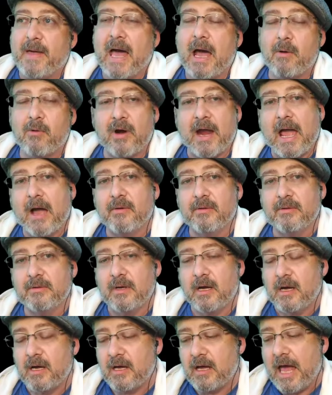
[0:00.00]
power
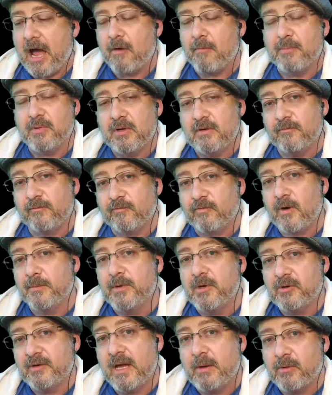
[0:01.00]
output
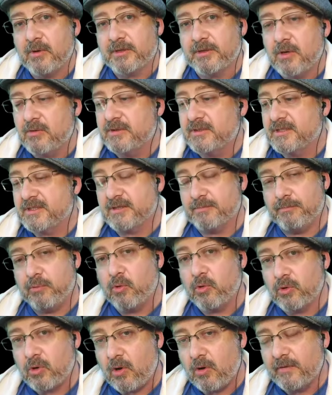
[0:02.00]
from your network node to
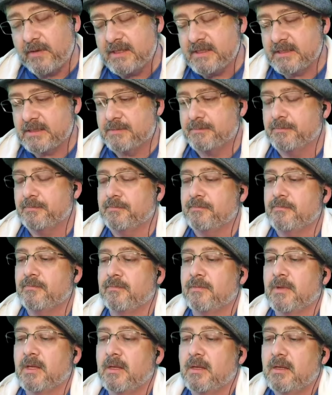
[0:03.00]
support all this.
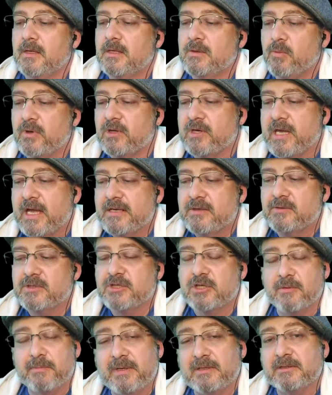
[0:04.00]
What you can do
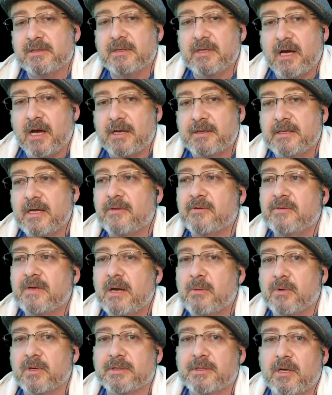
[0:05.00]
is you can build another
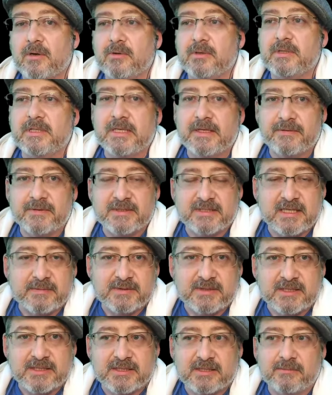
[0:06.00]
network node in the
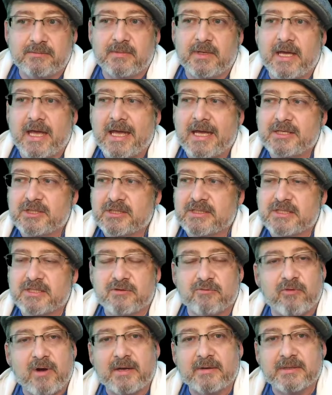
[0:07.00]
same system and just
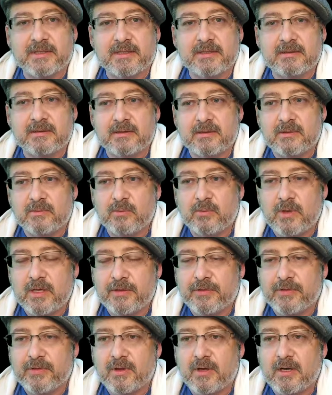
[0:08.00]
surround it
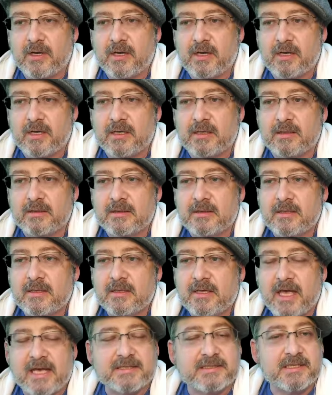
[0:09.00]
with
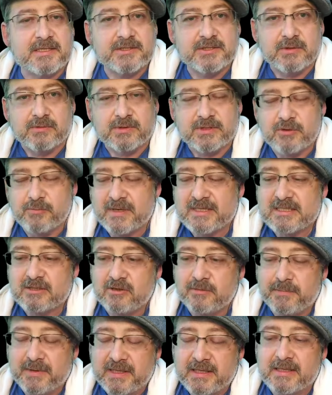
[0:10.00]
SSU. So
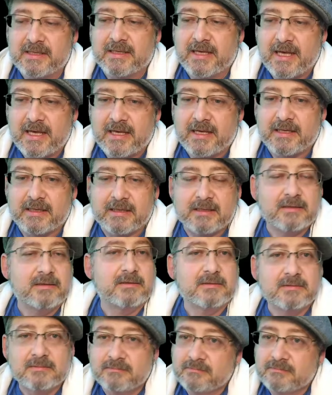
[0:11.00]
basically being a